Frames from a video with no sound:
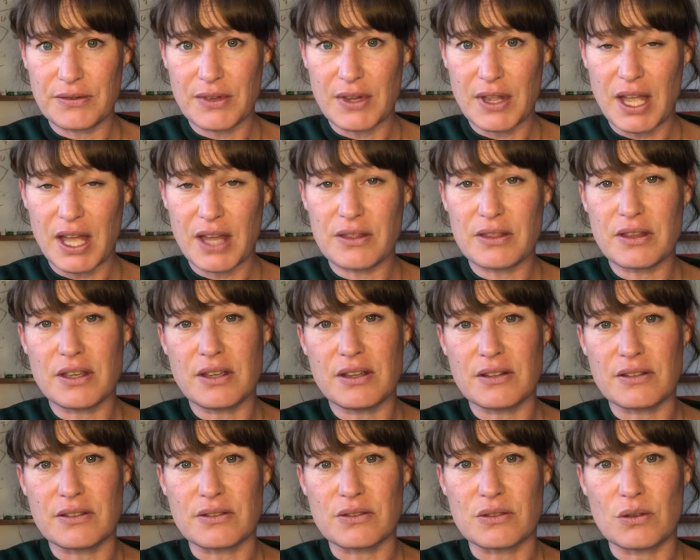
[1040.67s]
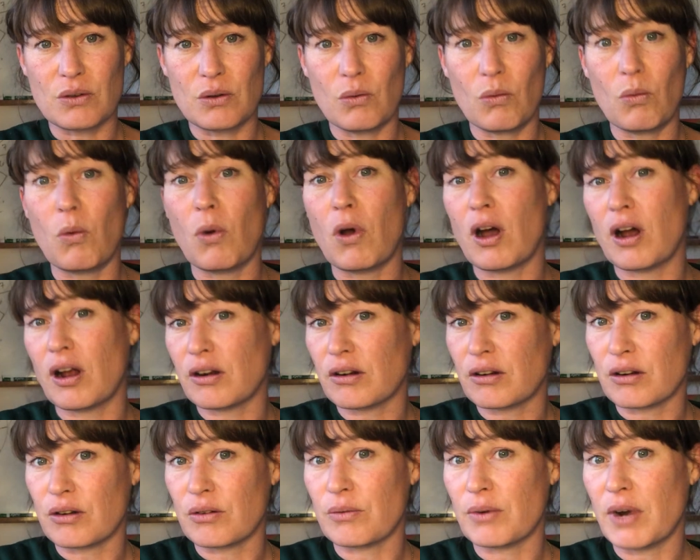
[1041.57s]
And these
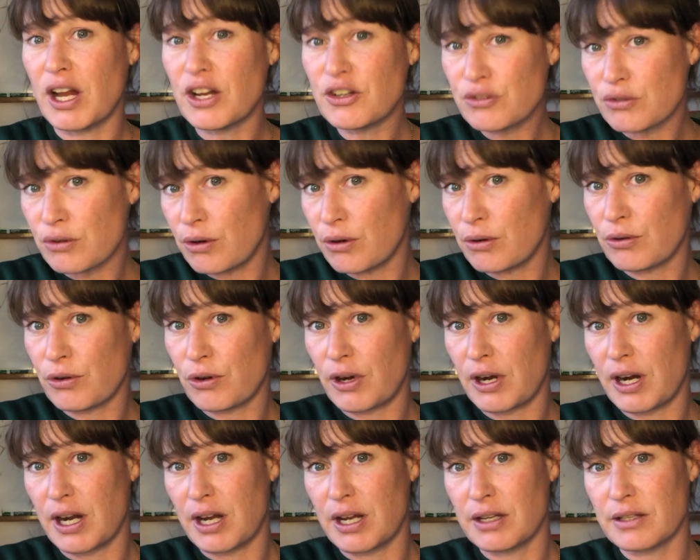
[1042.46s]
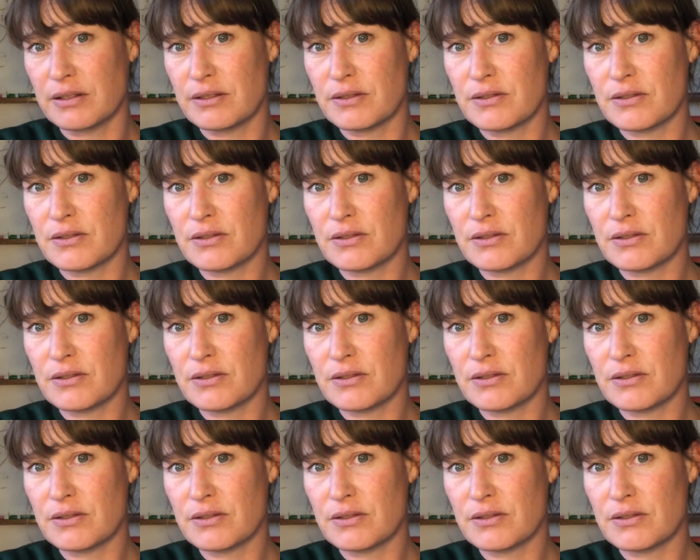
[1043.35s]
water retrogrades,